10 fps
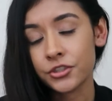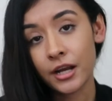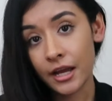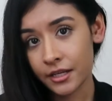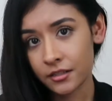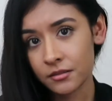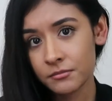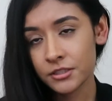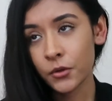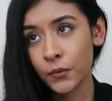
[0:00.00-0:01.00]
your
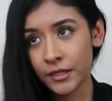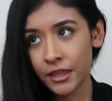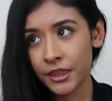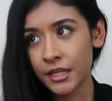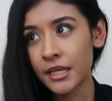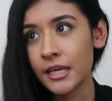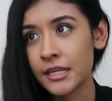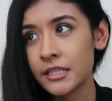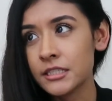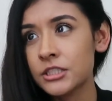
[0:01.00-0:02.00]
items. The only thing
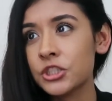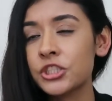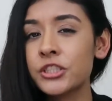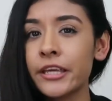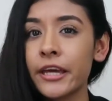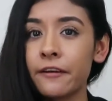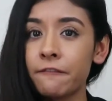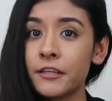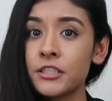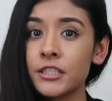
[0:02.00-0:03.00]
is, just like
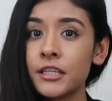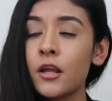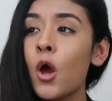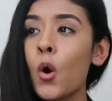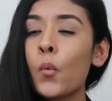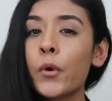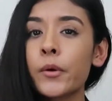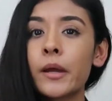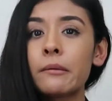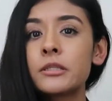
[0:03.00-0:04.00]
in Vinted where
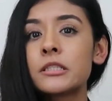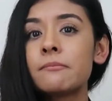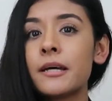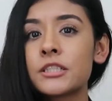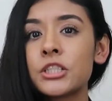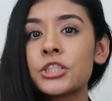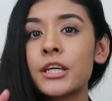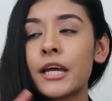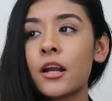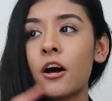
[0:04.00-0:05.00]
you were able to message
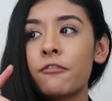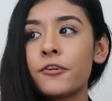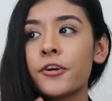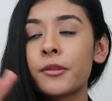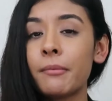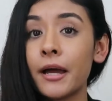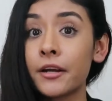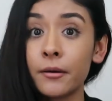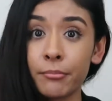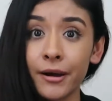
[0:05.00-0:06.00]
and offer the
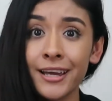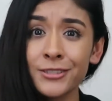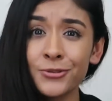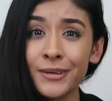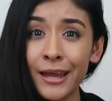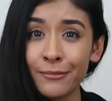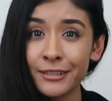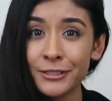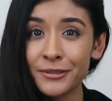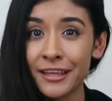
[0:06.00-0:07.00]
buyer a price, you can't
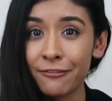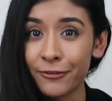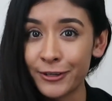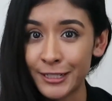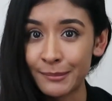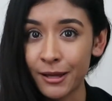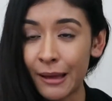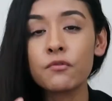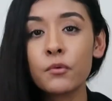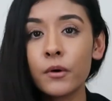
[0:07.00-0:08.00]
really do that for
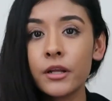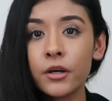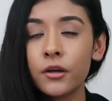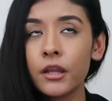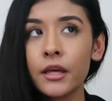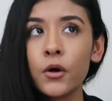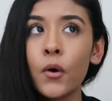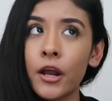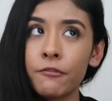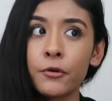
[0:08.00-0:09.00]
Depop. If you want to like go
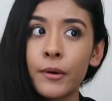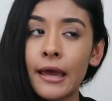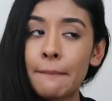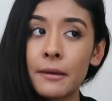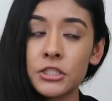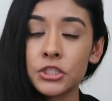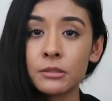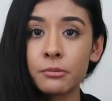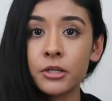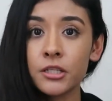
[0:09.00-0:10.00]
out of your way and message
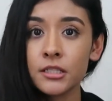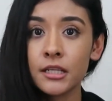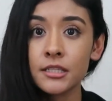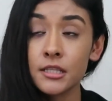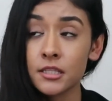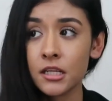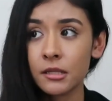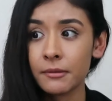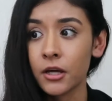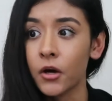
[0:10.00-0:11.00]
the person and tell
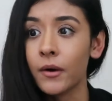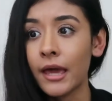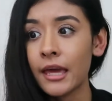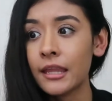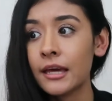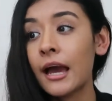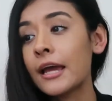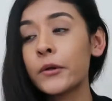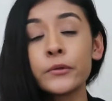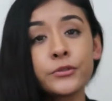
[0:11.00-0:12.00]
them like, oh hey, like
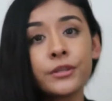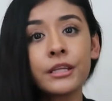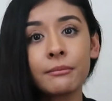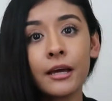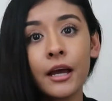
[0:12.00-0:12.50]
I noticed you like my